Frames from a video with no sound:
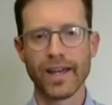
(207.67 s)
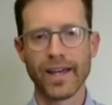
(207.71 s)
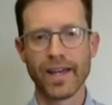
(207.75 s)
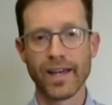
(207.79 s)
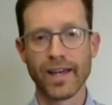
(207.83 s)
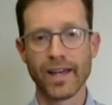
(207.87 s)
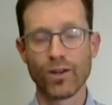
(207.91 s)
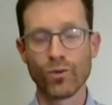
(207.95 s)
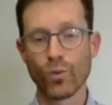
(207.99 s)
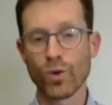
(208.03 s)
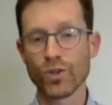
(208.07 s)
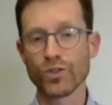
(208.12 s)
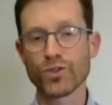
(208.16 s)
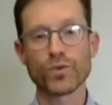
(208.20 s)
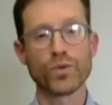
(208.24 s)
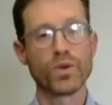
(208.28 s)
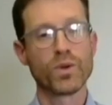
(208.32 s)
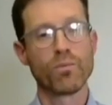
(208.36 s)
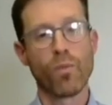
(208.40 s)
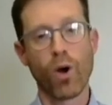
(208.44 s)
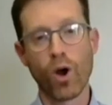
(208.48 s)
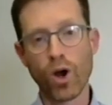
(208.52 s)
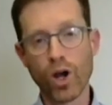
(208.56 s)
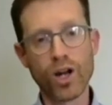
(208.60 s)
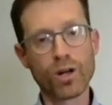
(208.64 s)
And what's
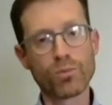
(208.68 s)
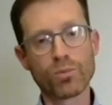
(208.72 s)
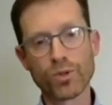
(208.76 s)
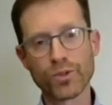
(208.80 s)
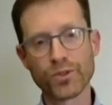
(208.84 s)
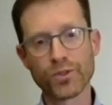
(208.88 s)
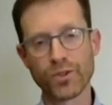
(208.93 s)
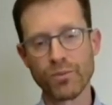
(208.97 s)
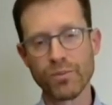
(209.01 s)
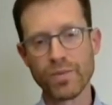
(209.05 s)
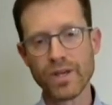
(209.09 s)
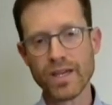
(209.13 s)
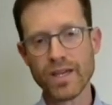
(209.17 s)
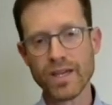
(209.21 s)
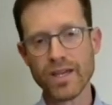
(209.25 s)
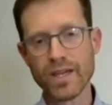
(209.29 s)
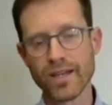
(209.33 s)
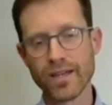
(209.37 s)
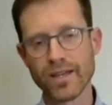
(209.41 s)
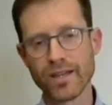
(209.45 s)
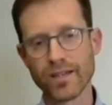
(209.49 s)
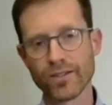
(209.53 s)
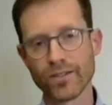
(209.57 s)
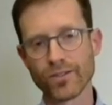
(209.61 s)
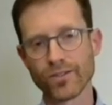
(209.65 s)
remarkable to me
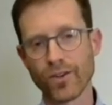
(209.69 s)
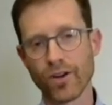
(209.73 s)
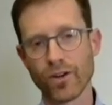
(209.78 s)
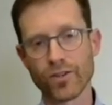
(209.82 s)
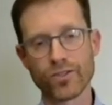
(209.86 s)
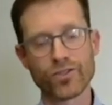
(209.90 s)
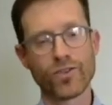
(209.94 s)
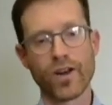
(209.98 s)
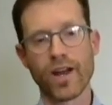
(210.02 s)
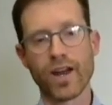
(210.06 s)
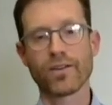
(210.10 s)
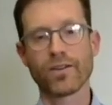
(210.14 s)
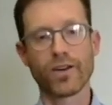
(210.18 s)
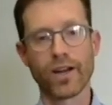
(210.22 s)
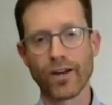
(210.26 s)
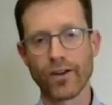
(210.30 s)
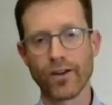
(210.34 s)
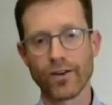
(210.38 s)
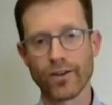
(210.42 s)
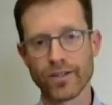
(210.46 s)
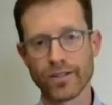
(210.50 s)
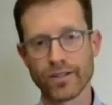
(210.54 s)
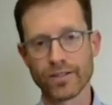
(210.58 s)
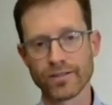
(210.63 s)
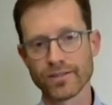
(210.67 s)
is our track
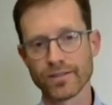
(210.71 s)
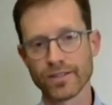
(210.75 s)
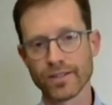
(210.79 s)
record.